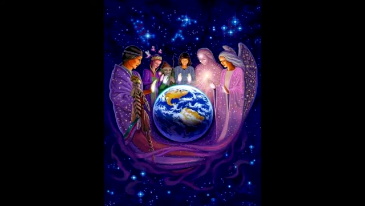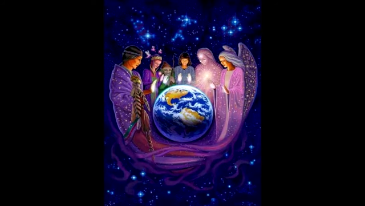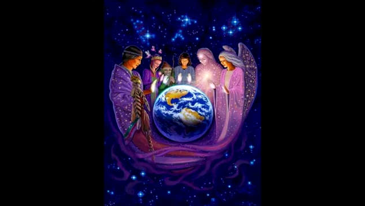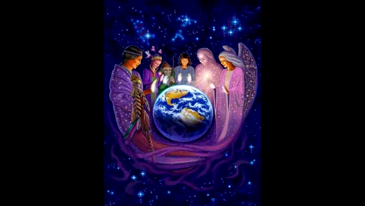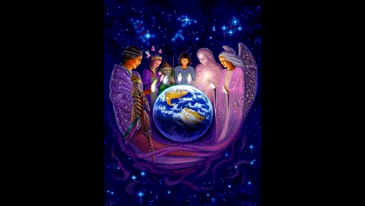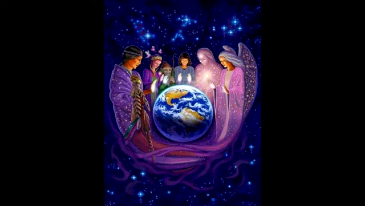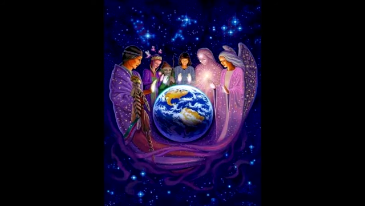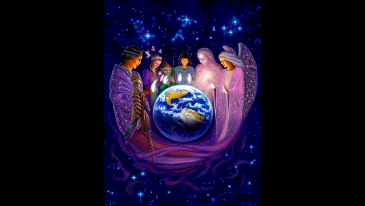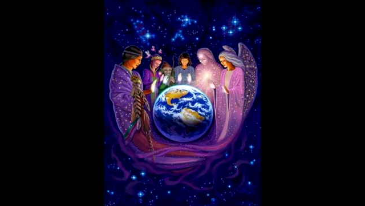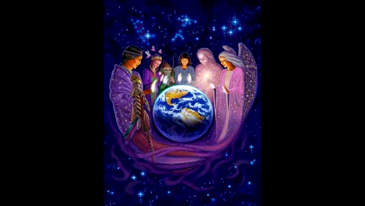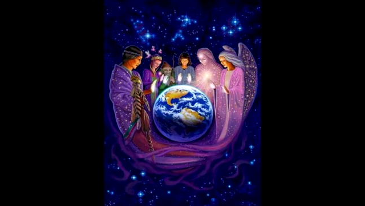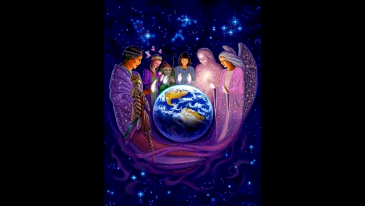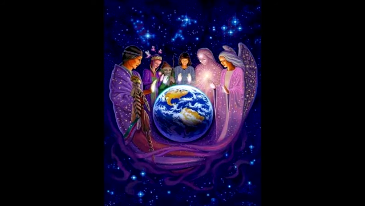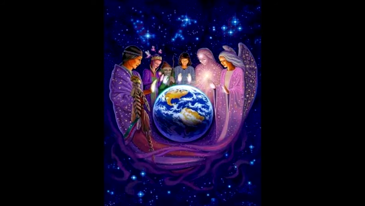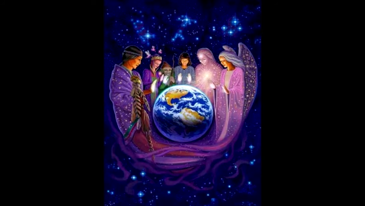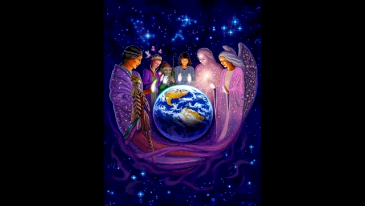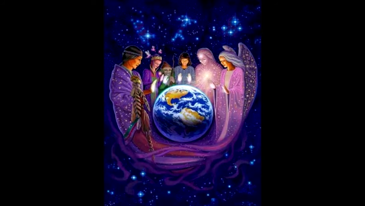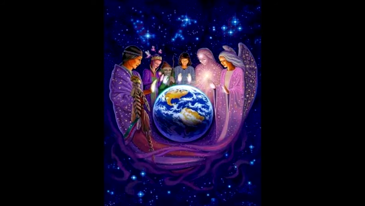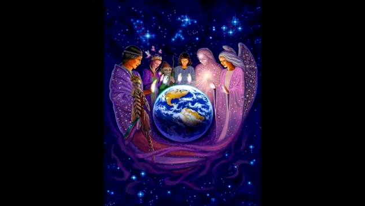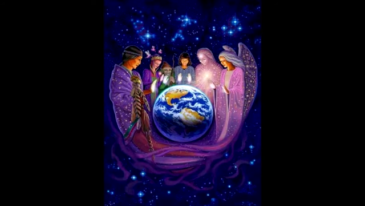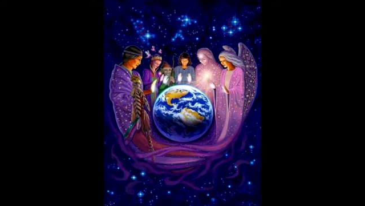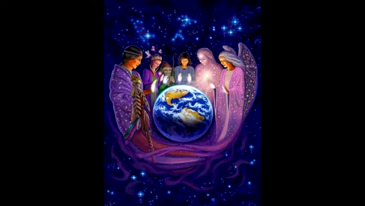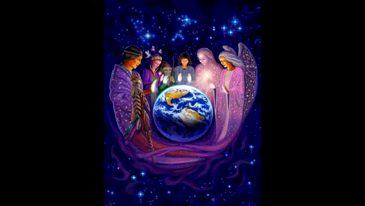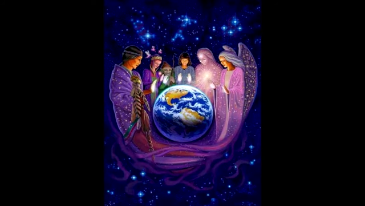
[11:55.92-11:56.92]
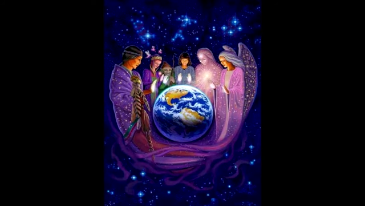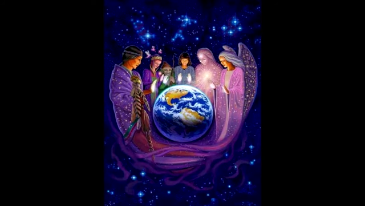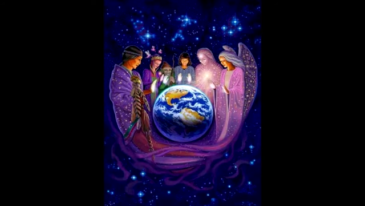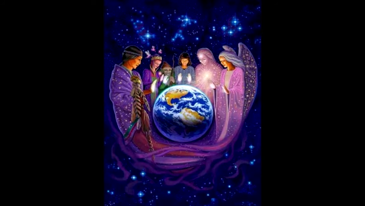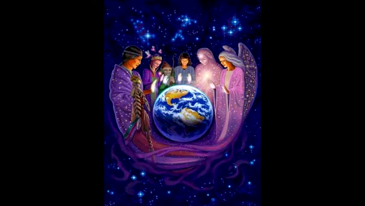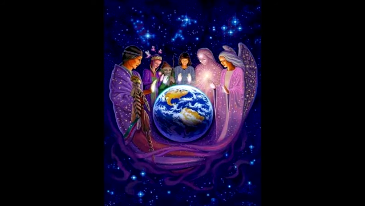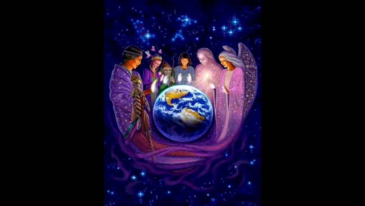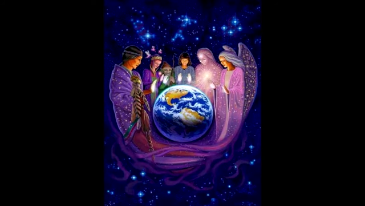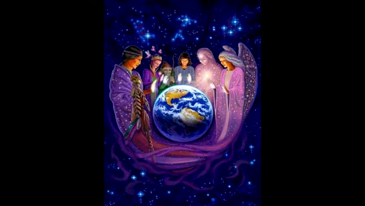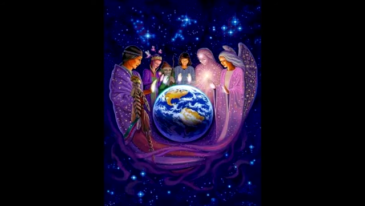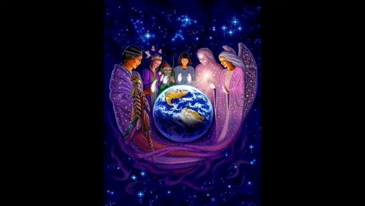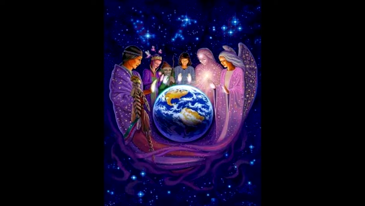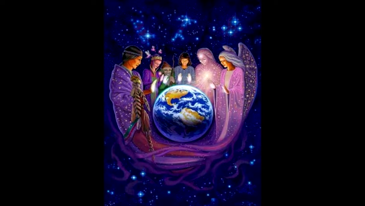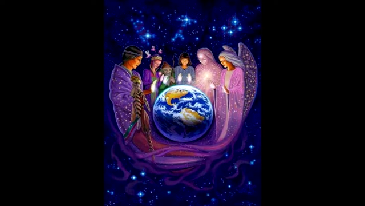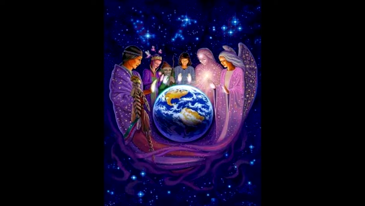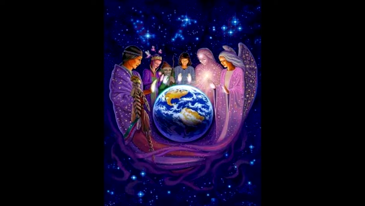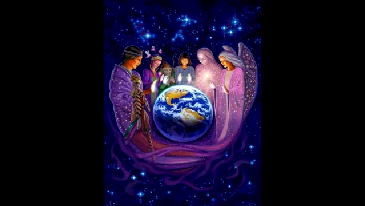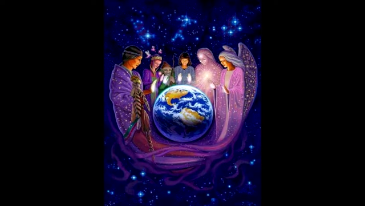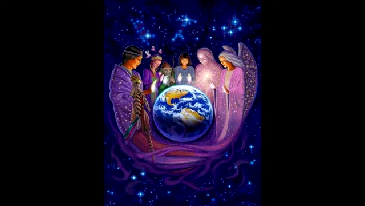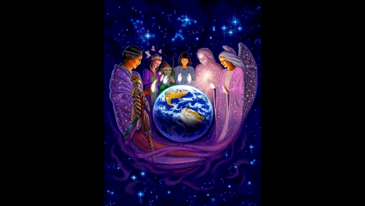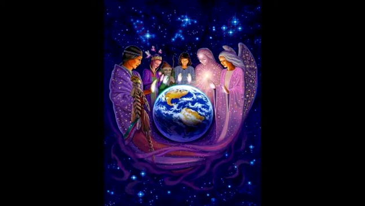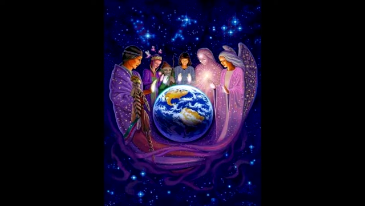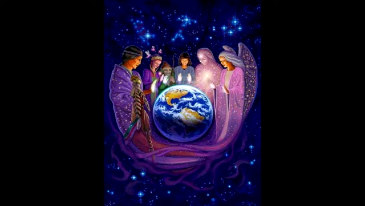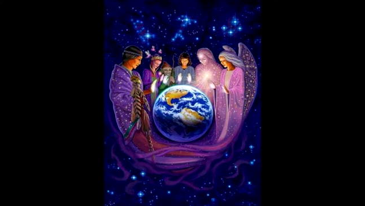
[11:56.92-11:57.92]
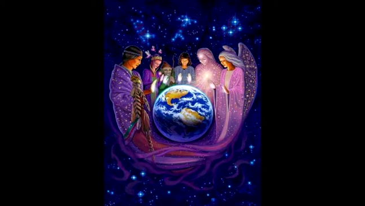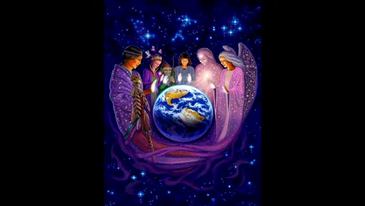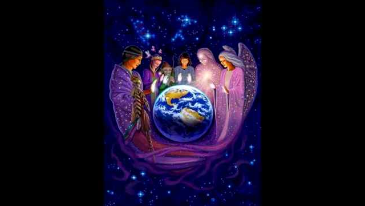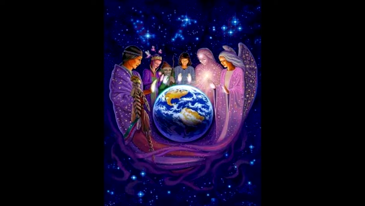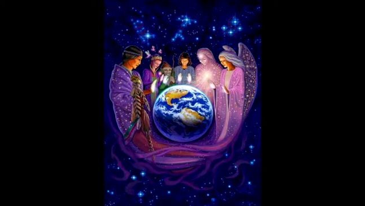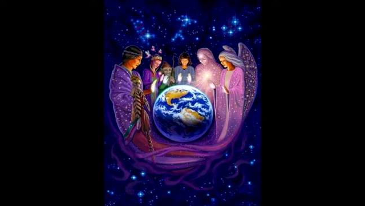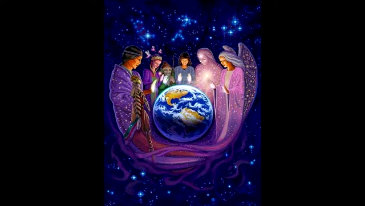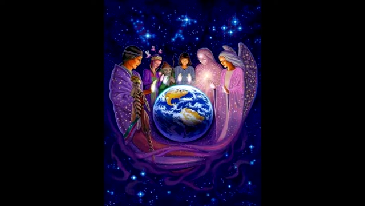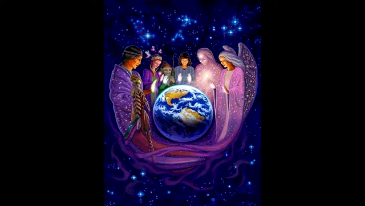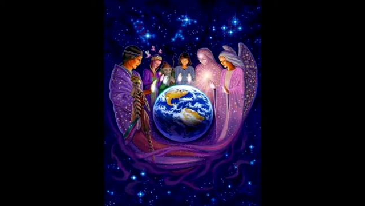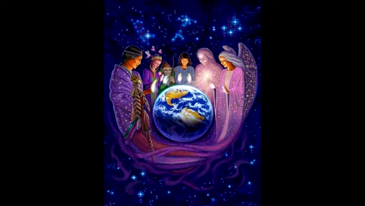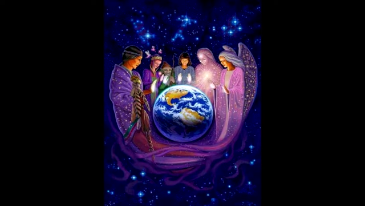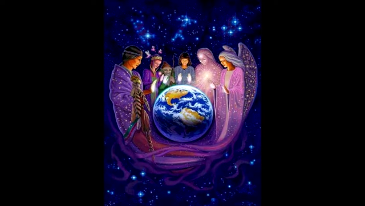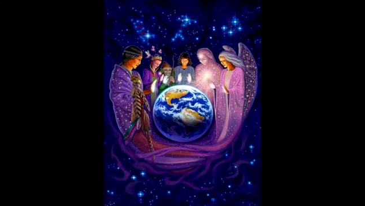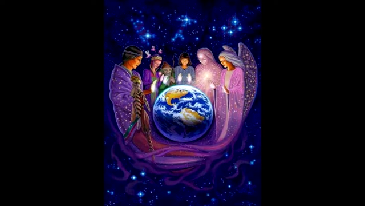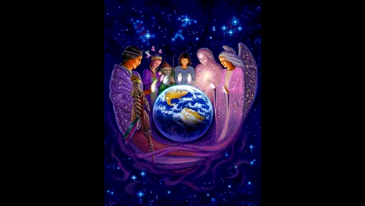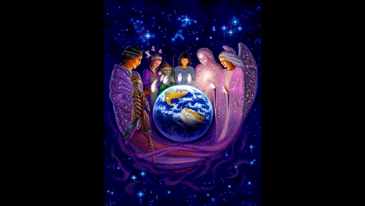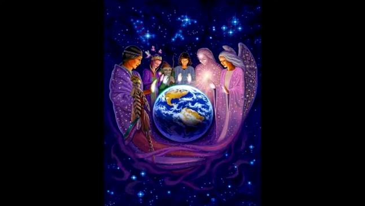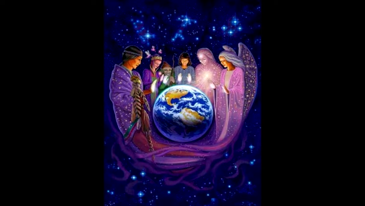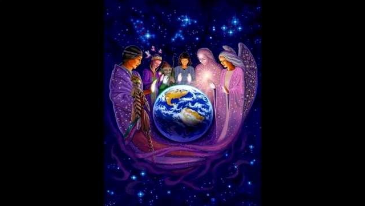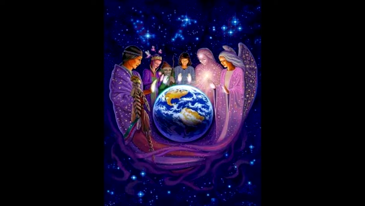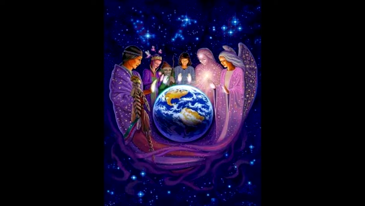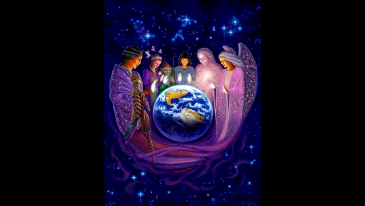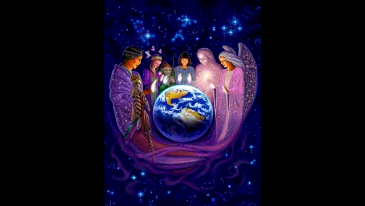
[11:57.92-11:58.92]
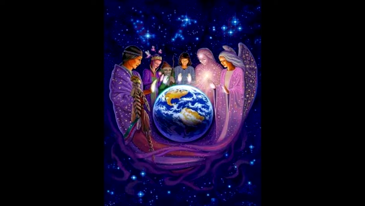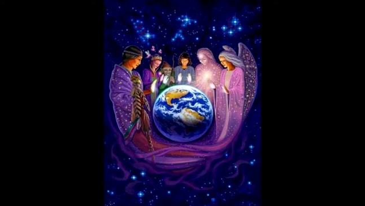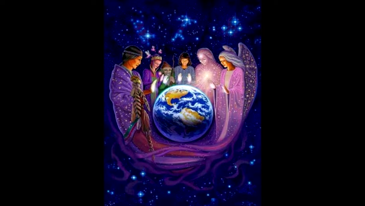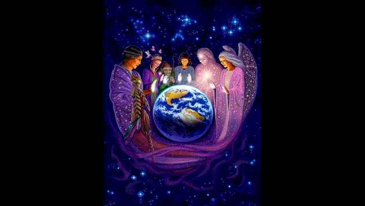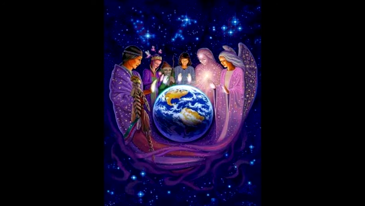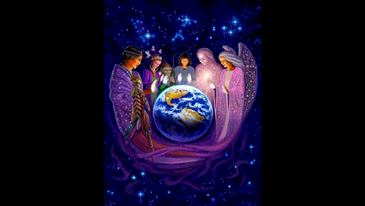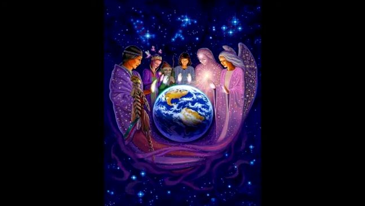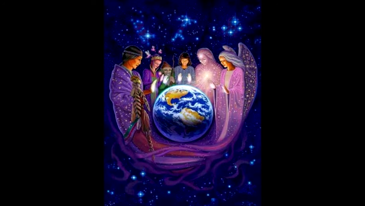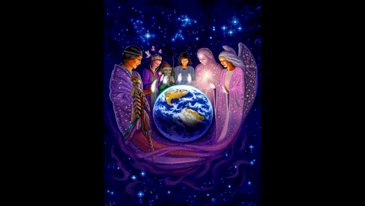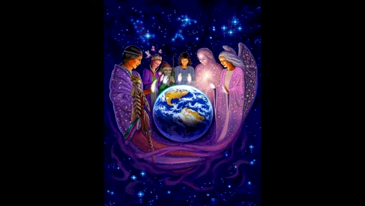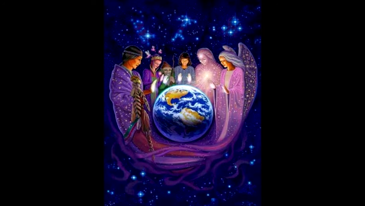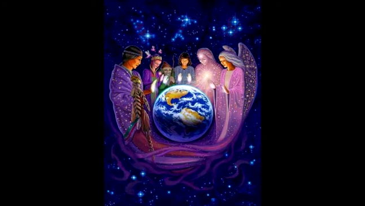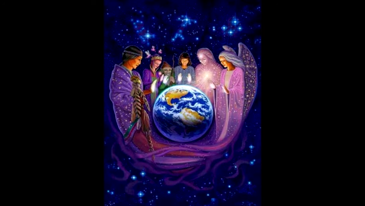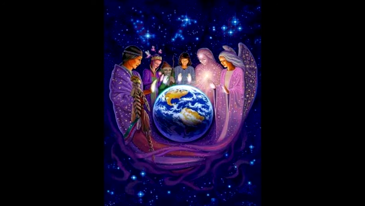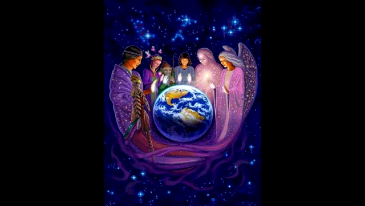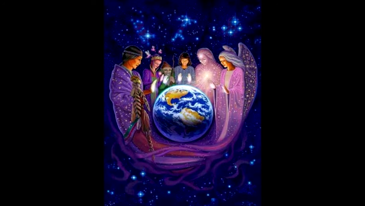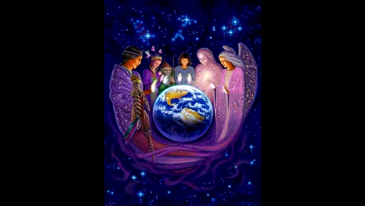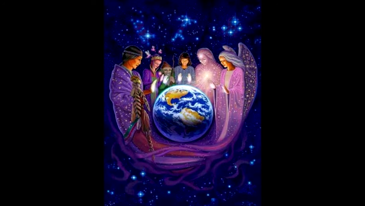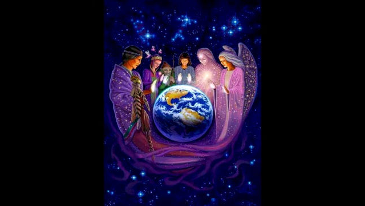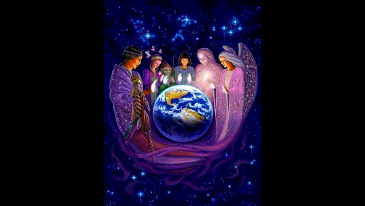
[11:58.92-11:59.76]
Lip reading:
Nobody's mouth can be seen.